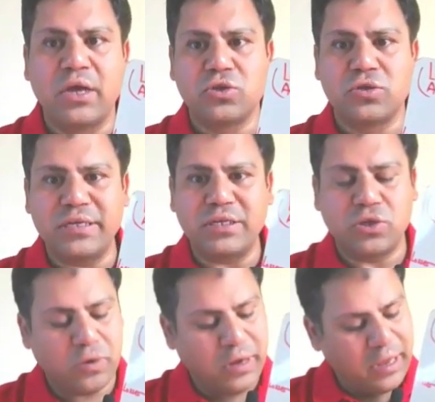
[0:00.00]
So this
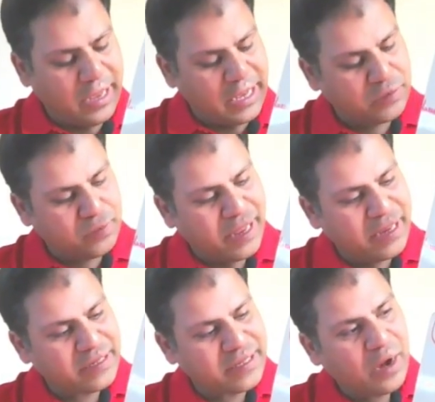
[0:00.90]
theory
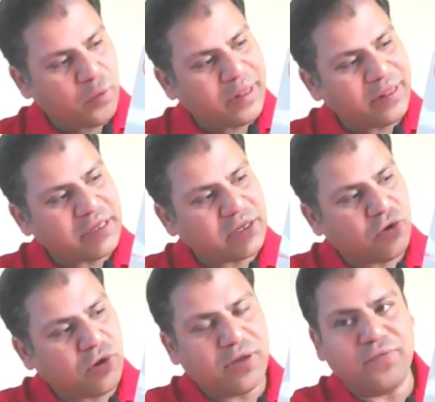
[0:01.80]
explains that when this
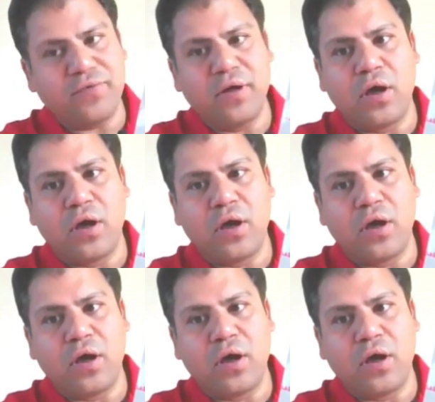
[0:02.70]
curve